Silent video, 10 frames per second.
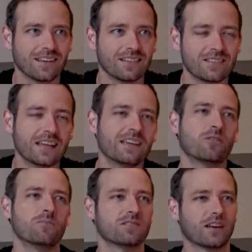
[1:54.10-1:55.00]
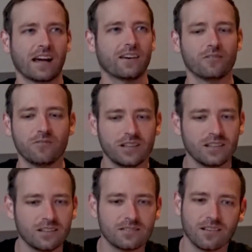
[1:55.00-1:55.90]
It's like e-commerce, like AOV,
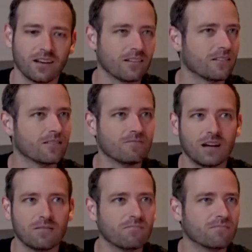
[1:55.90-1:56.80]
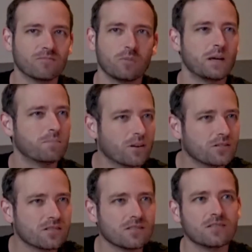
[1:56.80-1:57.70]
it's like, repeat
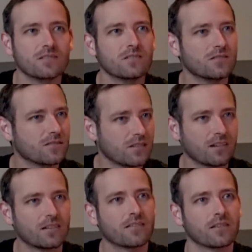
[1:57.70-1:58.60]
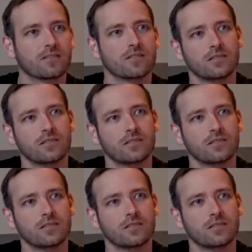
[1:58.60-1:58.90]
purchases, that kind of thing, right?